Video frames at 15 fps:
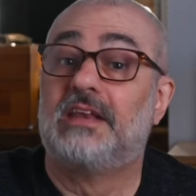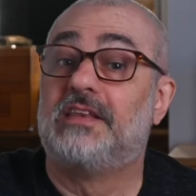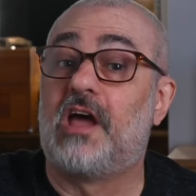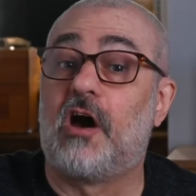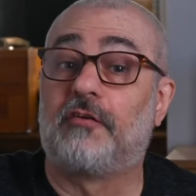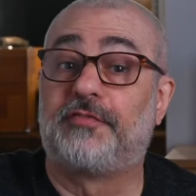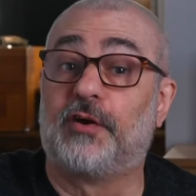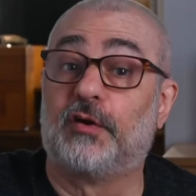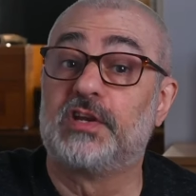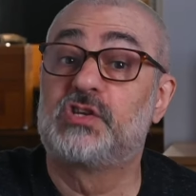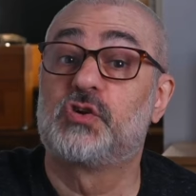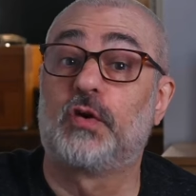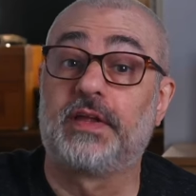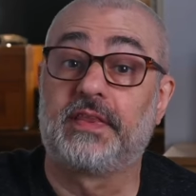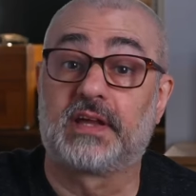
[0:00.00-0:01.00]
Now, if you're
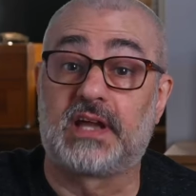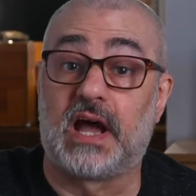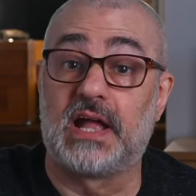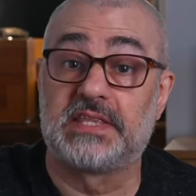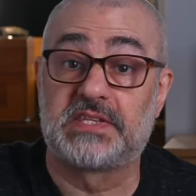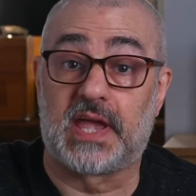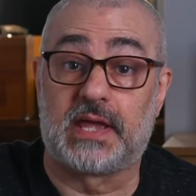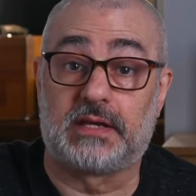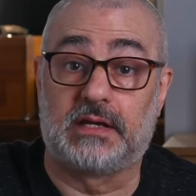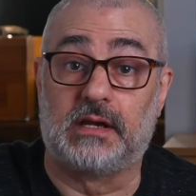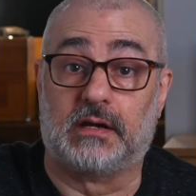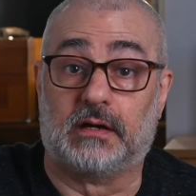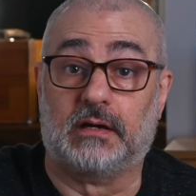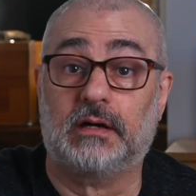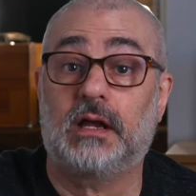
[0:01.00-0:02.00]
enjoying the content
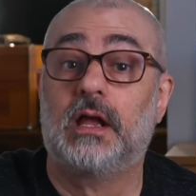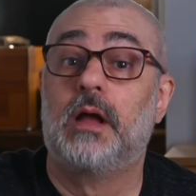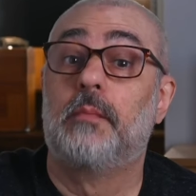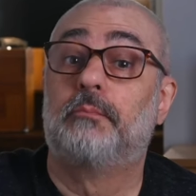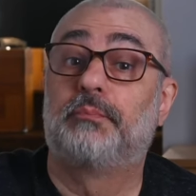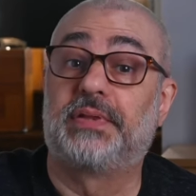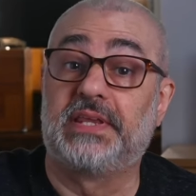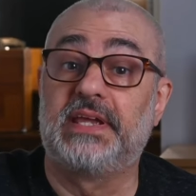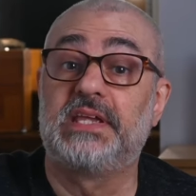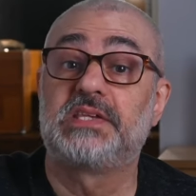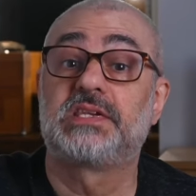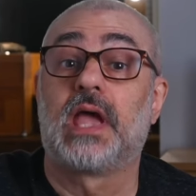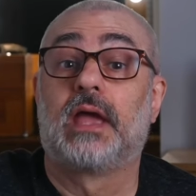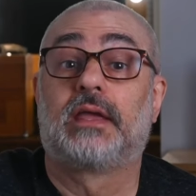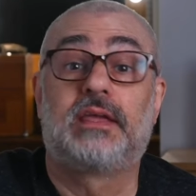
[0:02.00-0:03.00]
here,
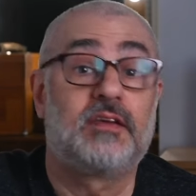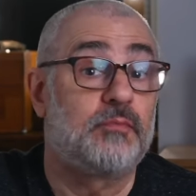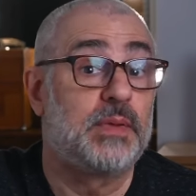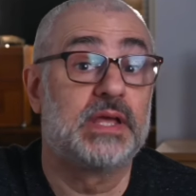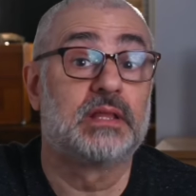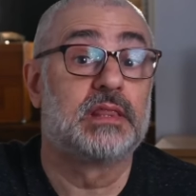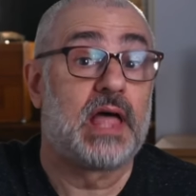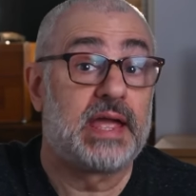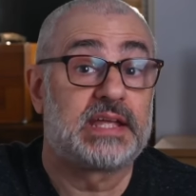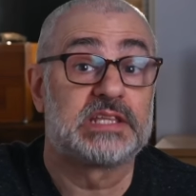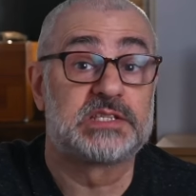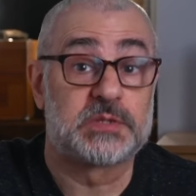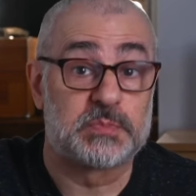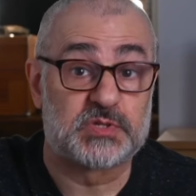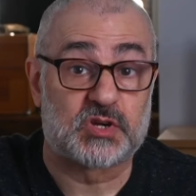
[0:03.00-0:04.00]
please give me a like
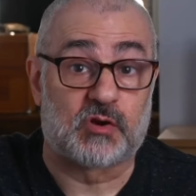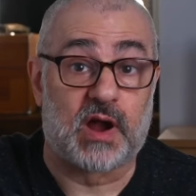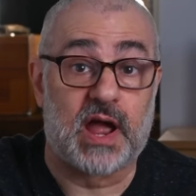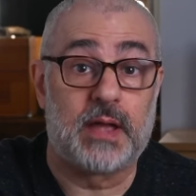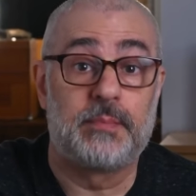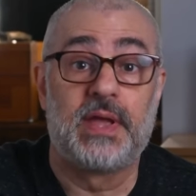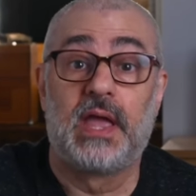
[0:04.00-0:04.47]
and subscribe.